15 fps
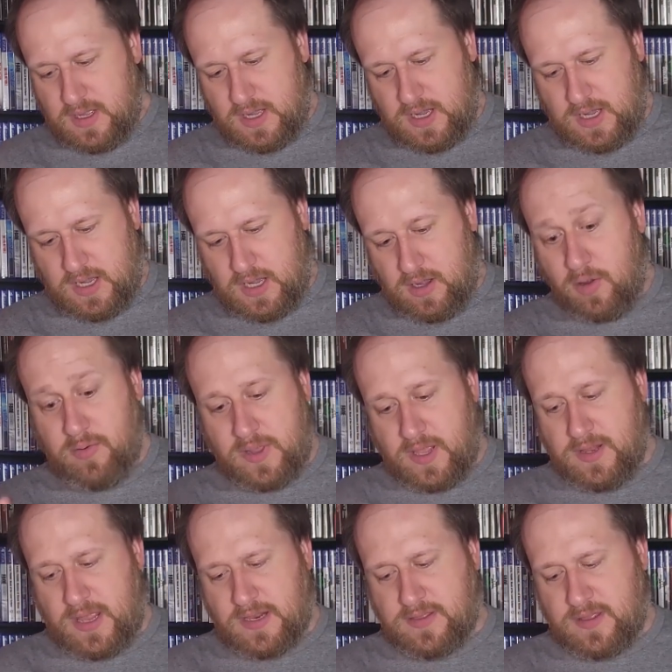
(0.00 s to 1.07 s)

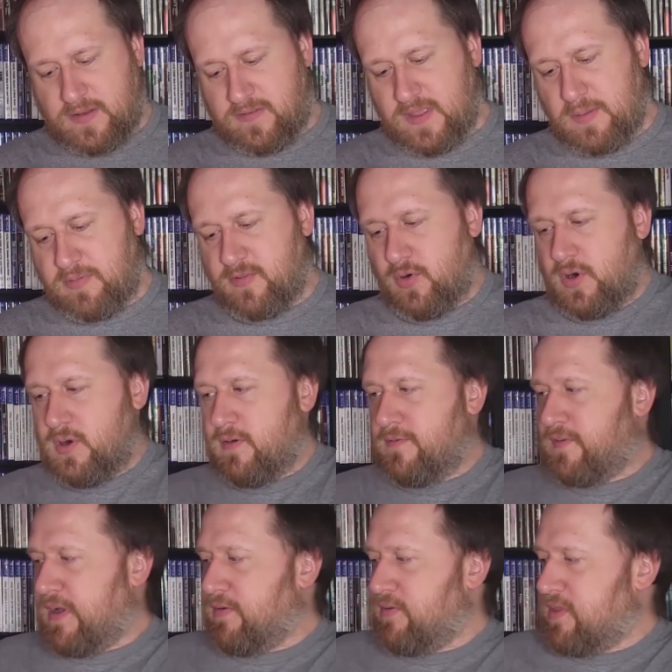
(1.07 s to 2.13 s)
And at that same store,
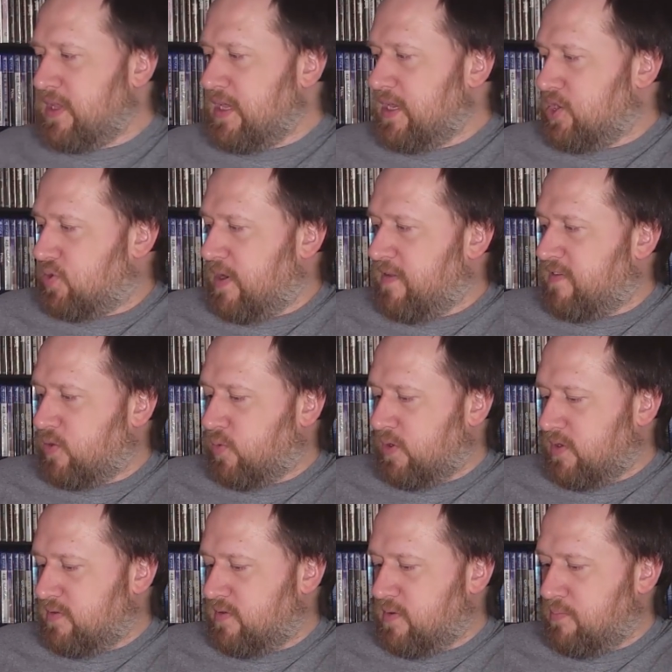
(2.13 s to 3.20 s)
found the Jurassic
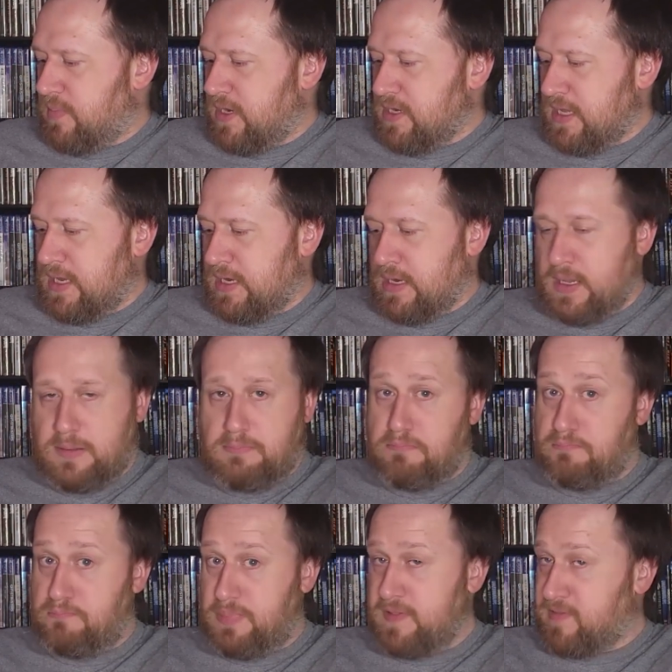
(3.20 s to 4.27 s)
World Dominion
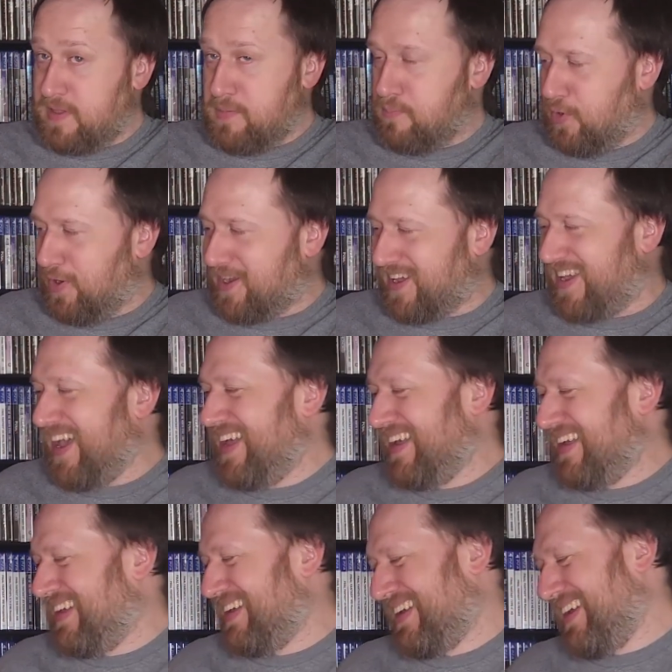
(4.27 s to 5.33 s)
Busy book.
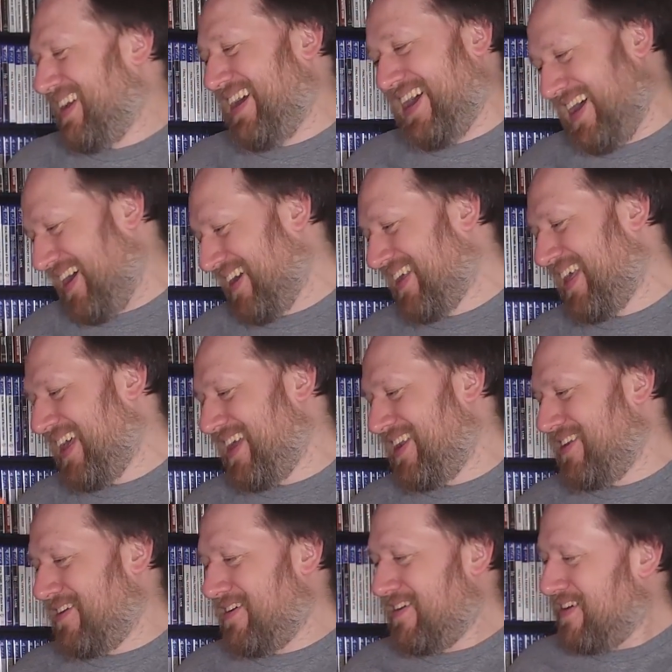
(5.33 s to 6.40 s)

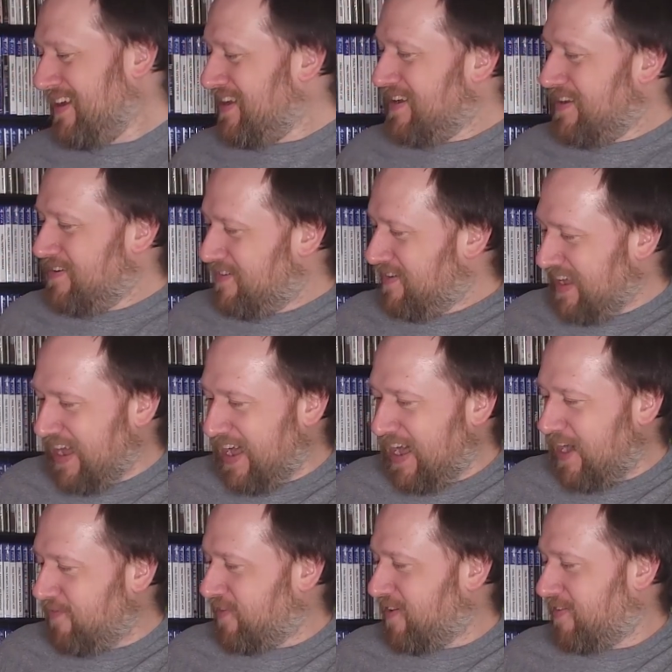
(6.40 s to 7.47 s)
Again,
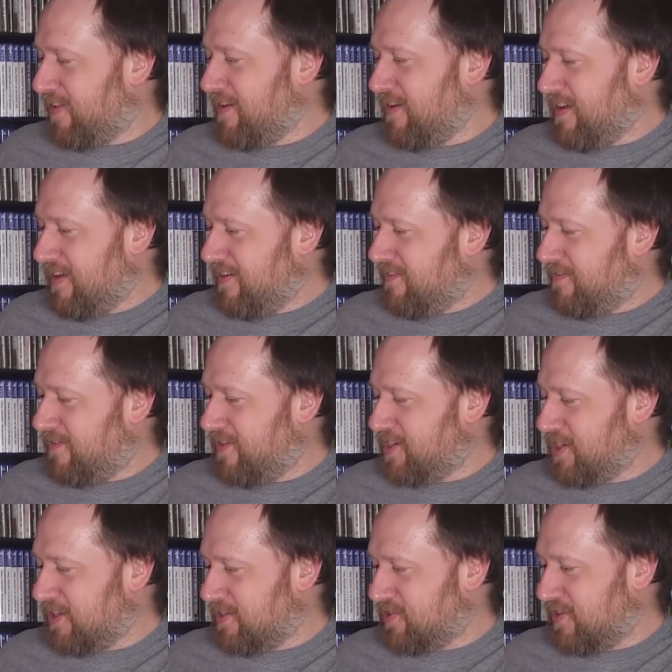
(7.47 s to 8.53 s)
obviously for
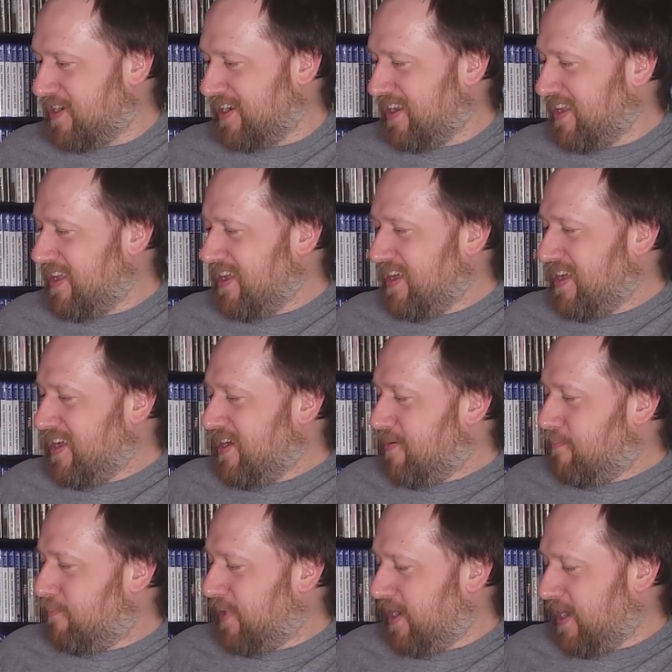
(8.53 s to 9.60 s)
children,
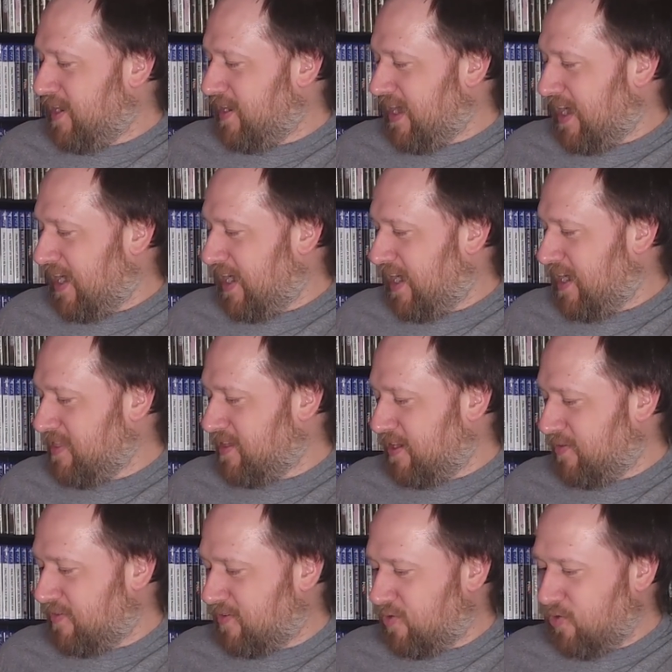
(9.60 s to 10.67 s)
but I thought it
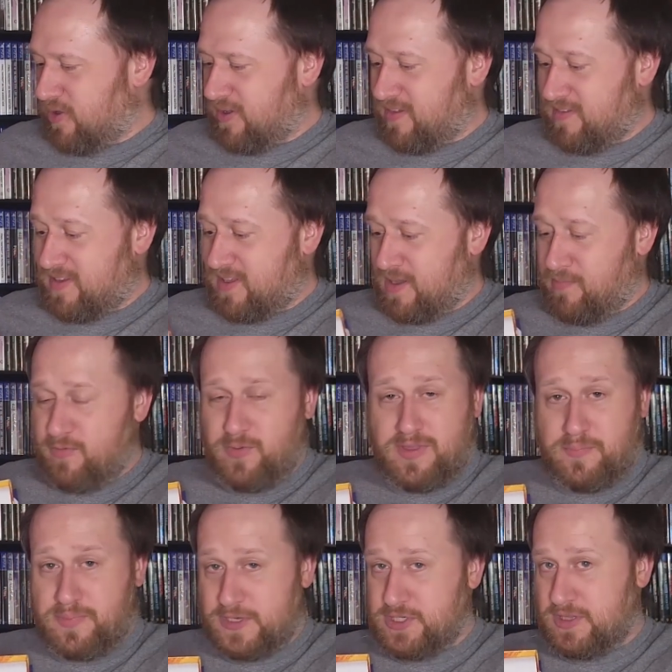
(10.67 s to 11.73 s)
was cool because it comes with
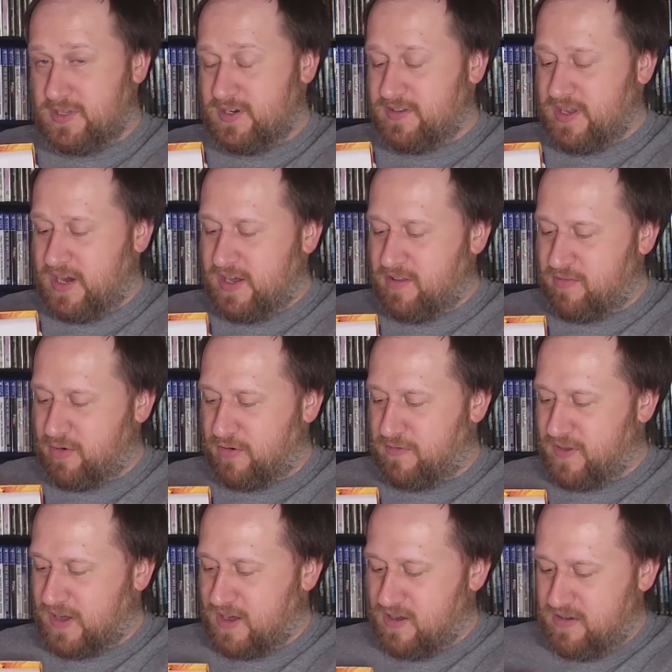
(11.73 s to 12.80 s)
a bunch of little dinosaur
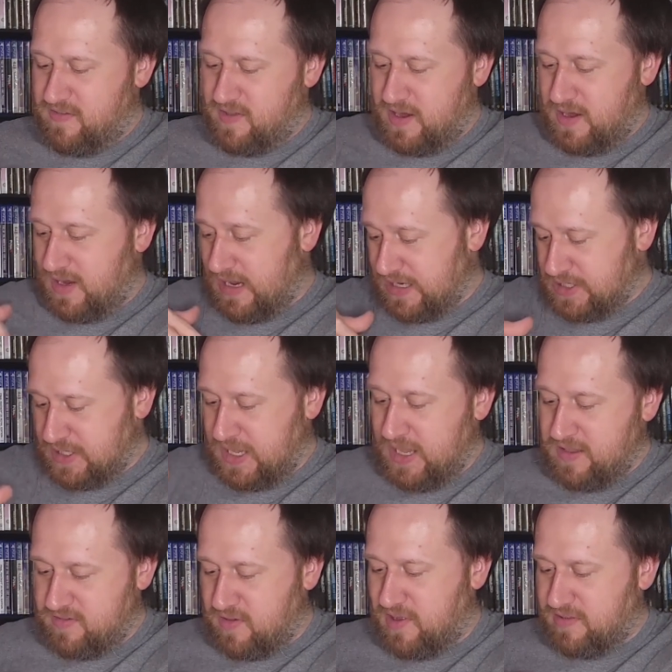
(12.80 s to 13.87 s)
figures, and it actually
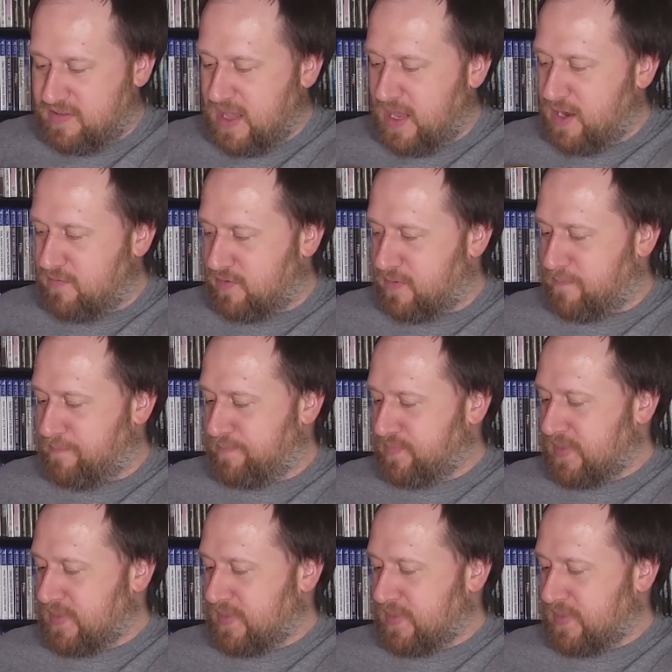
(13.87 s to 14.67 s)
has all 10 of them.